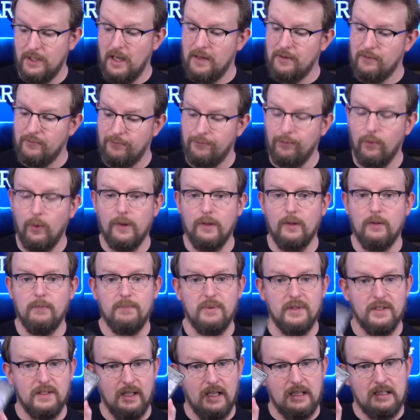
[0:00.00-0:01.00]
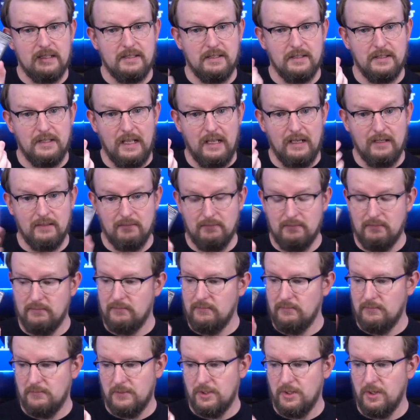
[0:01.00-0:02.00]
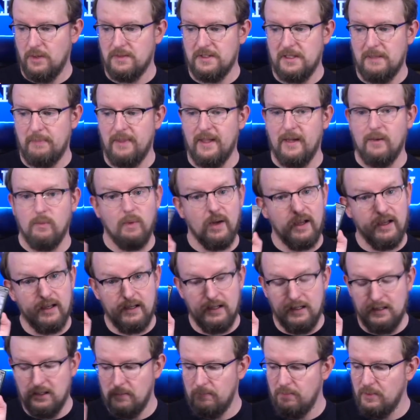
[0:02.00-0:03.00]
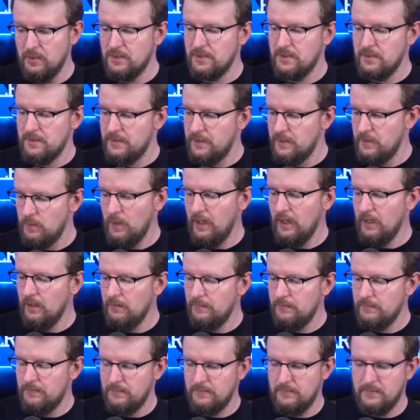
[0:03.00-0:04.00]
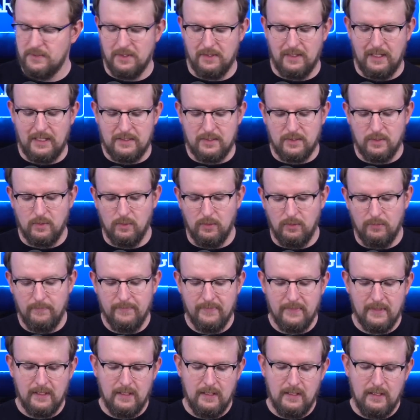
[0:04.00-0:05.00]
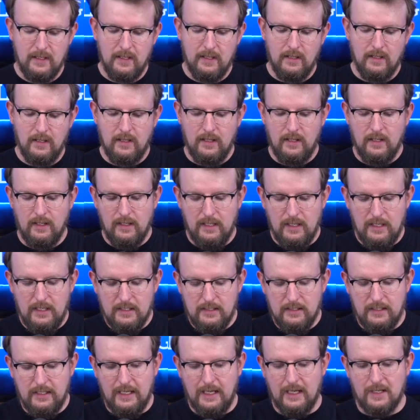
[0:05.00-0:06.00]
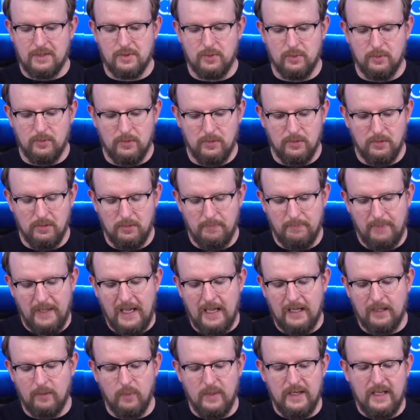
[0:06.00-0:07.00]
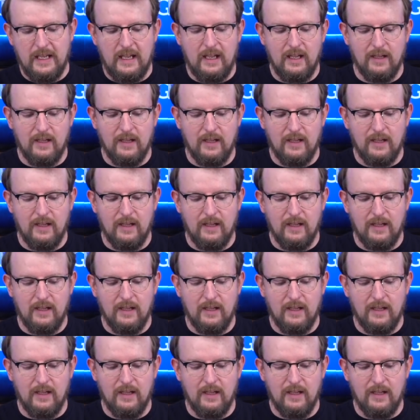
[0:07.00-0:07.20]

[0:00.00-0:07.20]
not in foil, but nice that that shows up that way in the boosters as well, so that's cool. In the actual pack, we